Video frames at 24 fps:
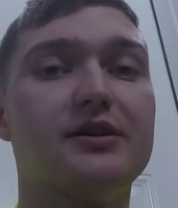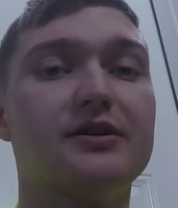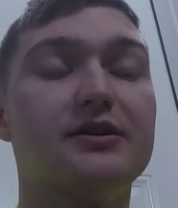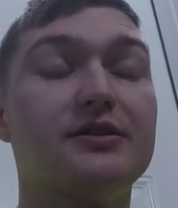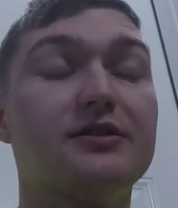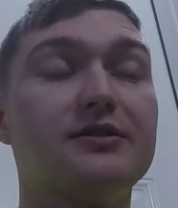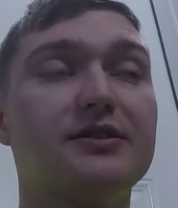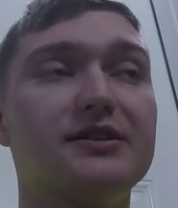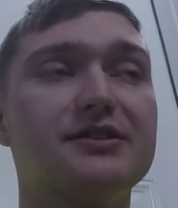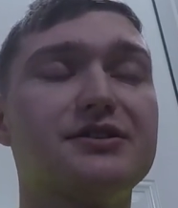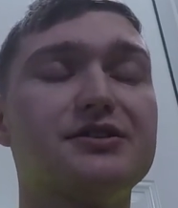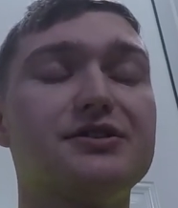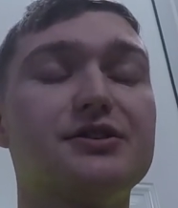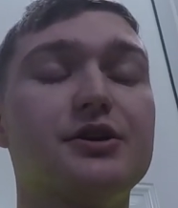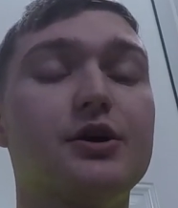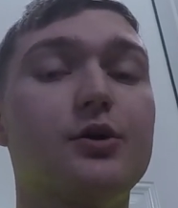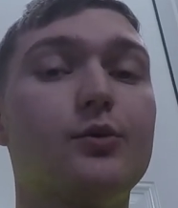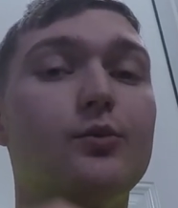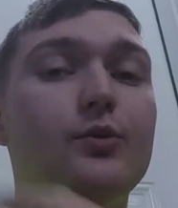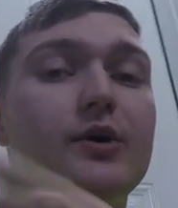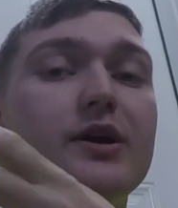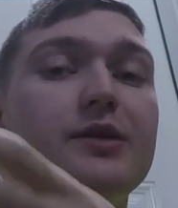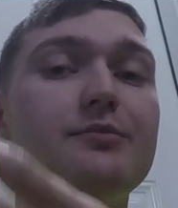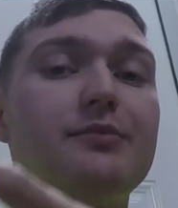It'll let you know
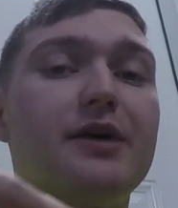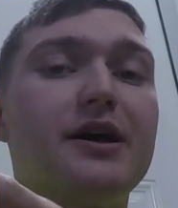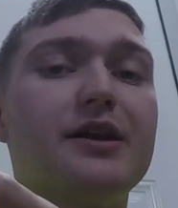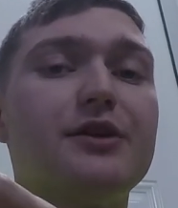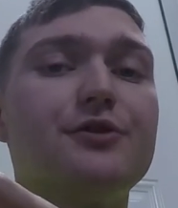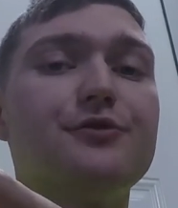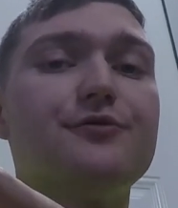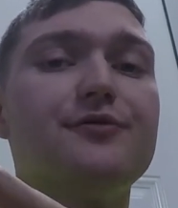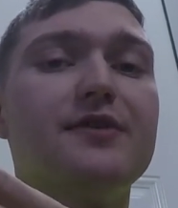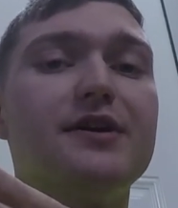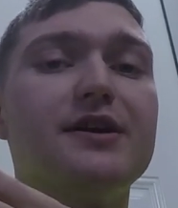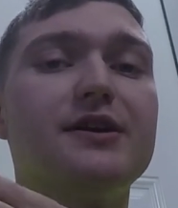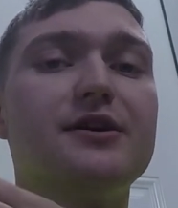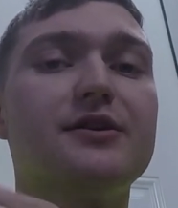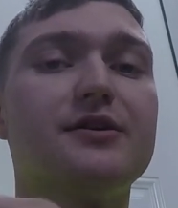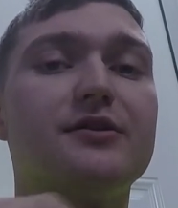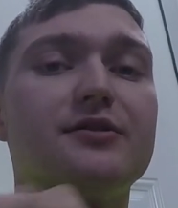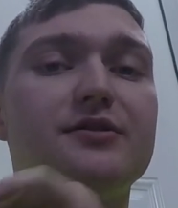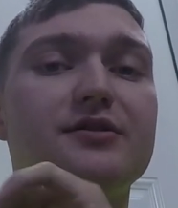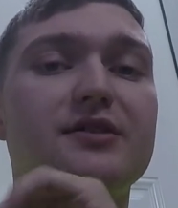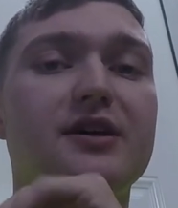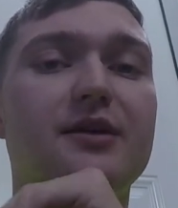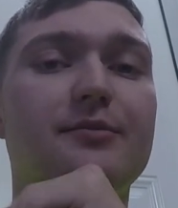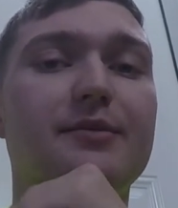when my new
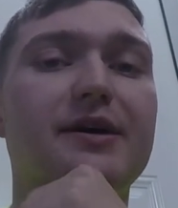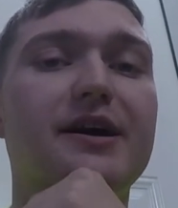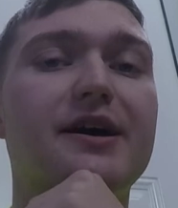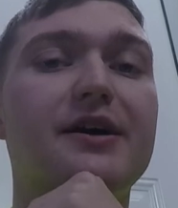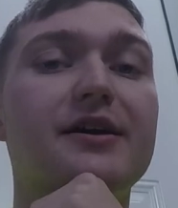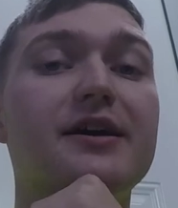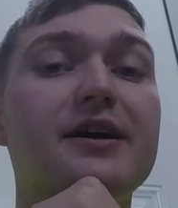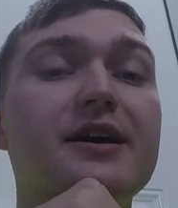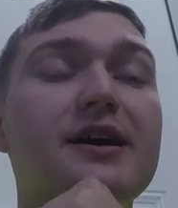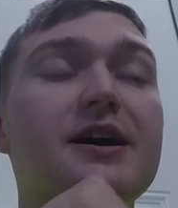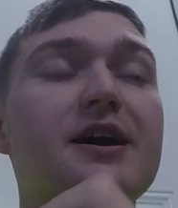videos come out.